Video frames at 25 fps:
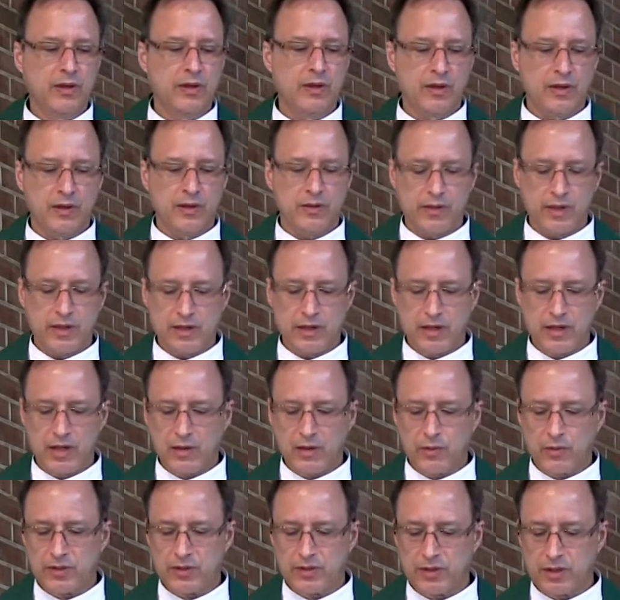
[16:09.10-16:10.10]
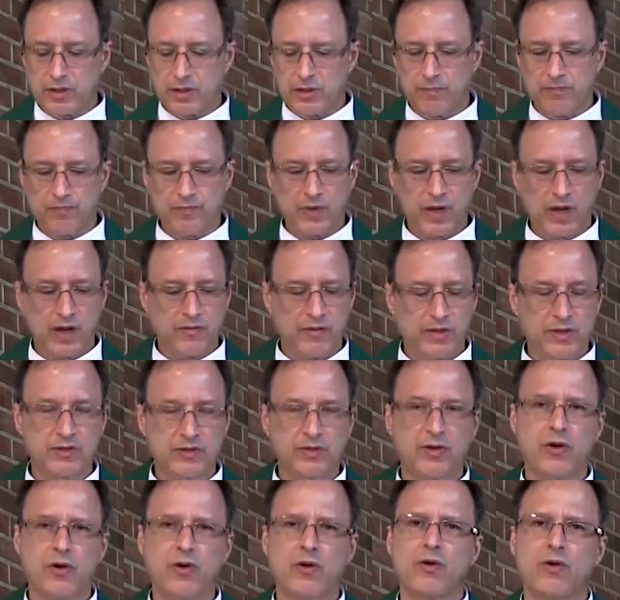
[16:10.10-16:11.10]
the iniquity of us
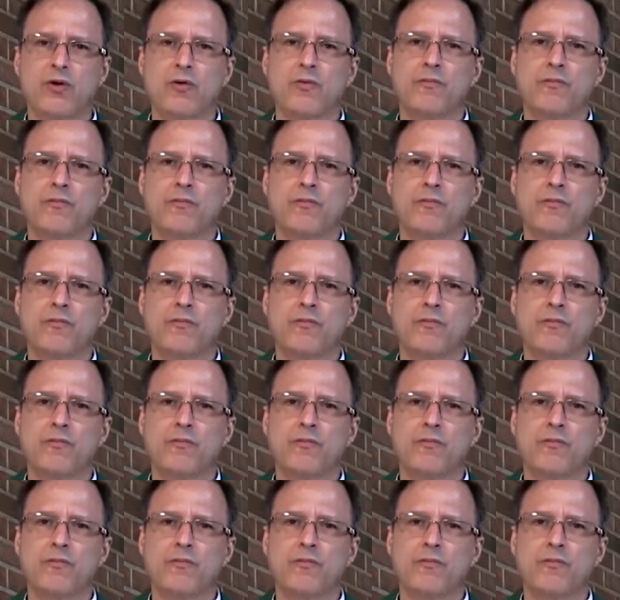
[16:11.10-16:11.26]
all.